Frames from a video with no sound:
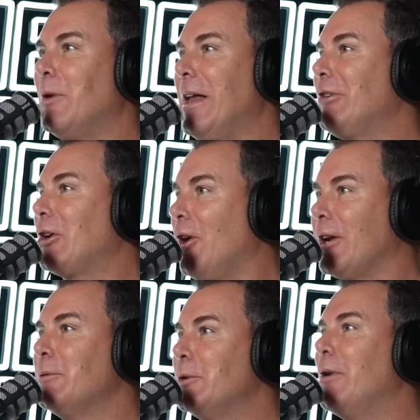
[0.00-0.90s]
Whenever
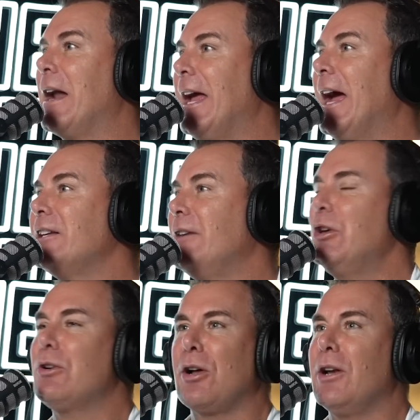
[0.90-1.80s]
Collingwood run out, if
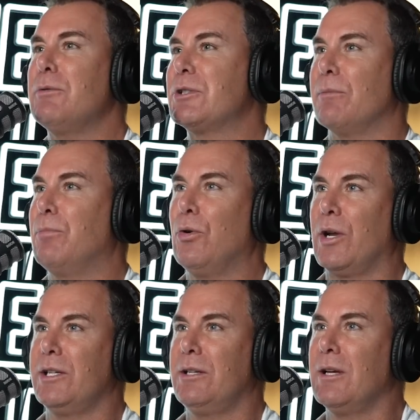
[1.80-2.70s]
you're a Collingwood
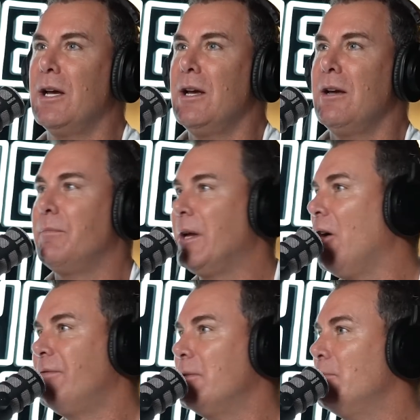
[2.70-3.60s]
supporter, you'd be
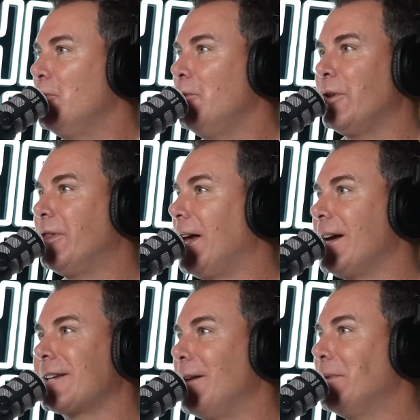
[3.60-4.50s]
over the moon with the
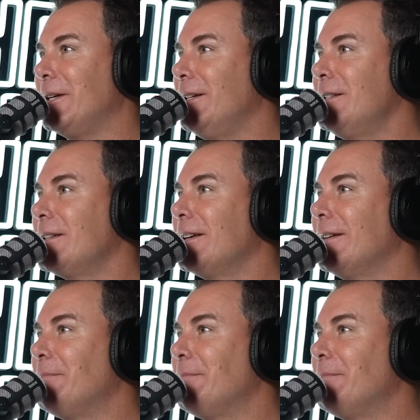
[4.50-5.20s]
last couple of years.